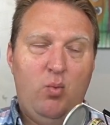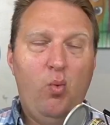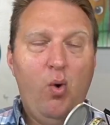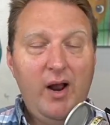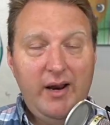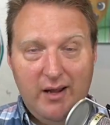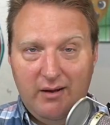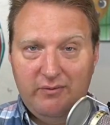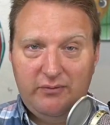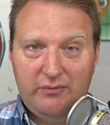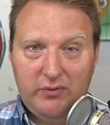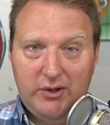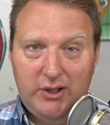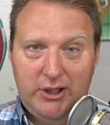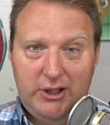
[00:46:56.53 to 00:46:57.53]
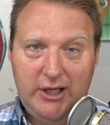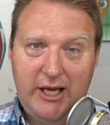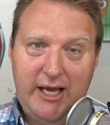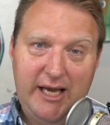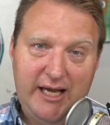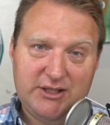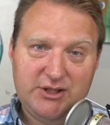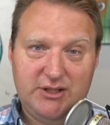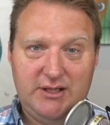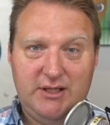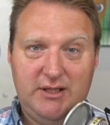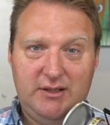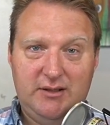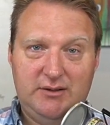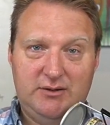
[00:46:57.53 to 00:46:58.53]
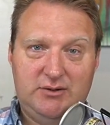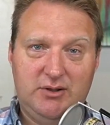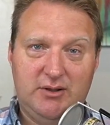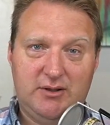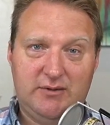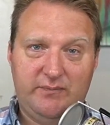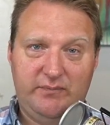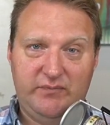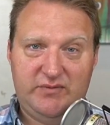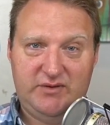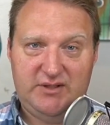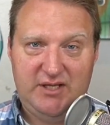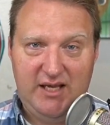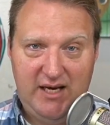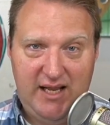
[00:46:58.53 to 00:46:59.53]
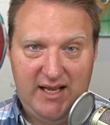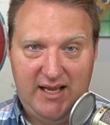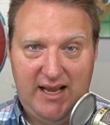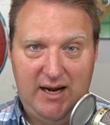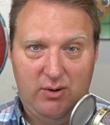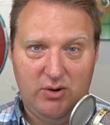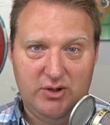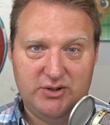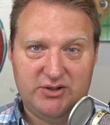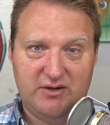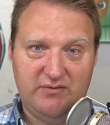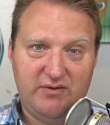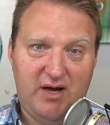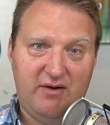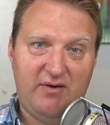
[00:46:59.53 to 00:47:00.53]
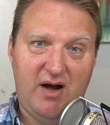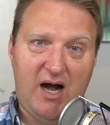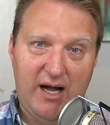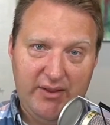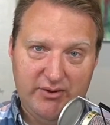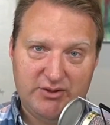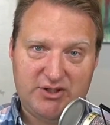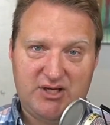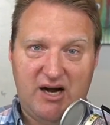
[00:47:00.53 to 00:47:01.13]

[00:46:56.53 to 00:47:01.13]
What if you actually took 10 hours of, of other